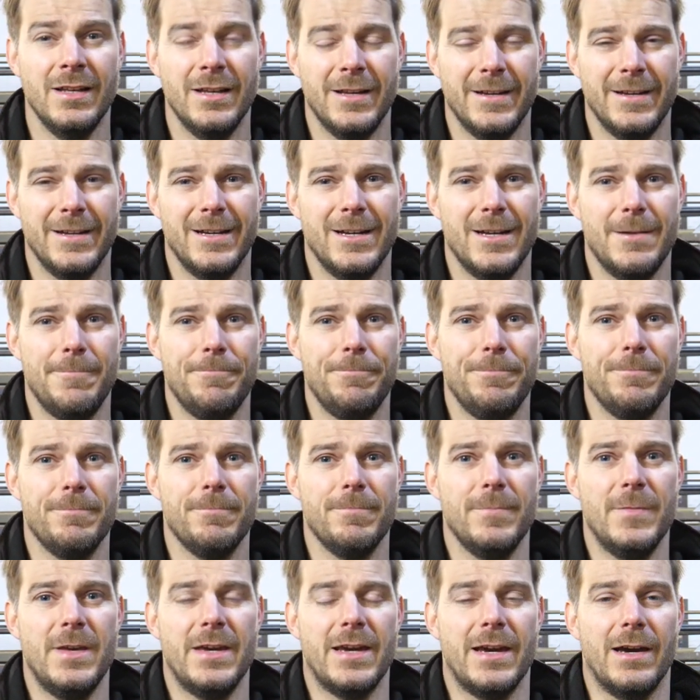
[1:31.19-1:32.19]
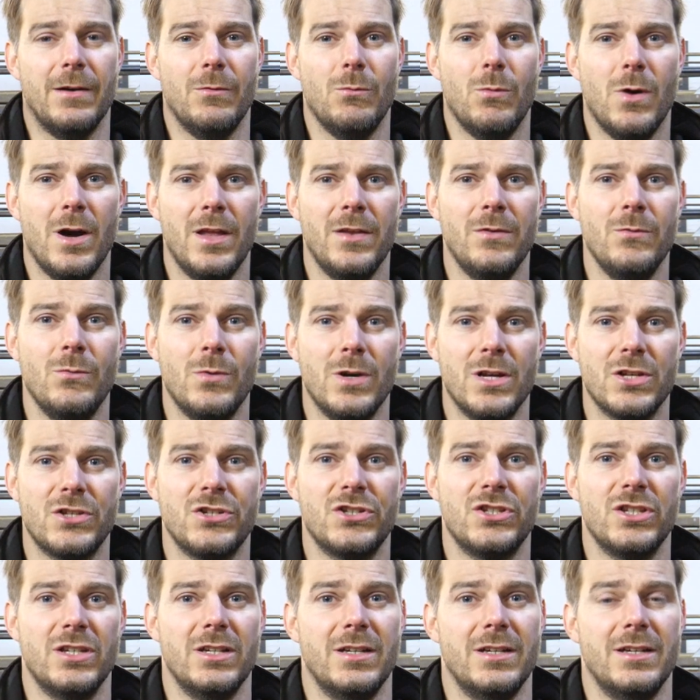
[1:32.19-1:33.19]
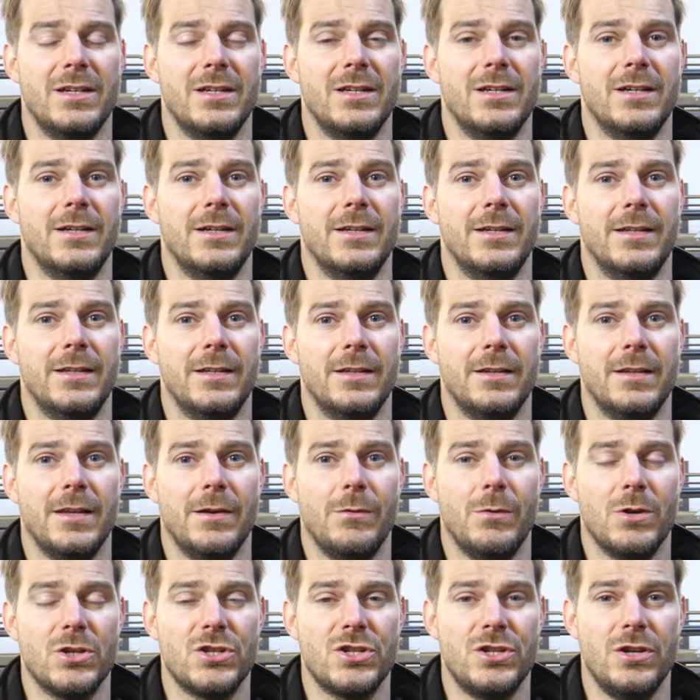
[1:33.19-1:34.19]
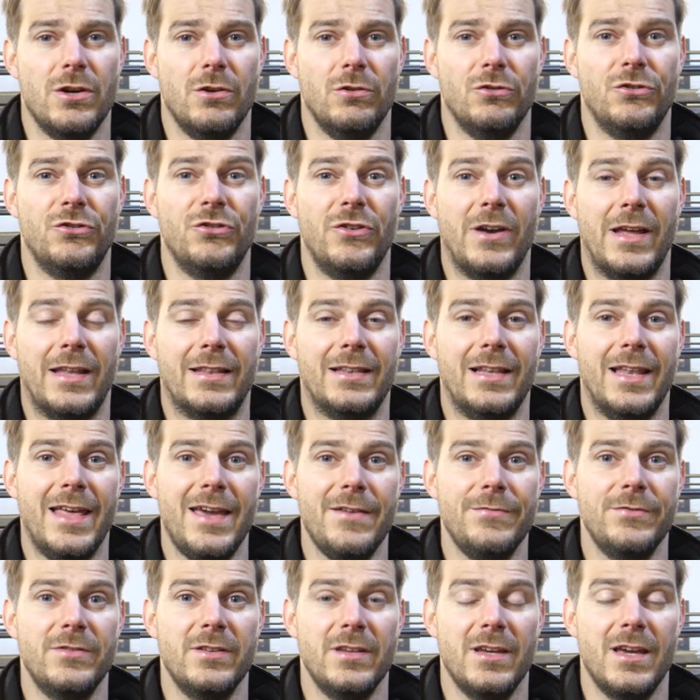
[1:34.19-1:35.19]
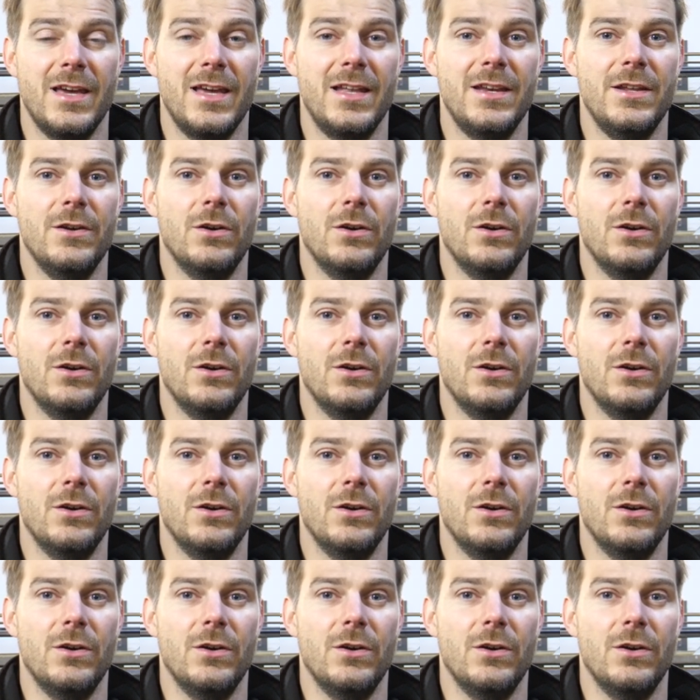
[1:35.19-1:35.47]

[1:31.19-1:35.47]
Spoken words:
one was there was no thread left, and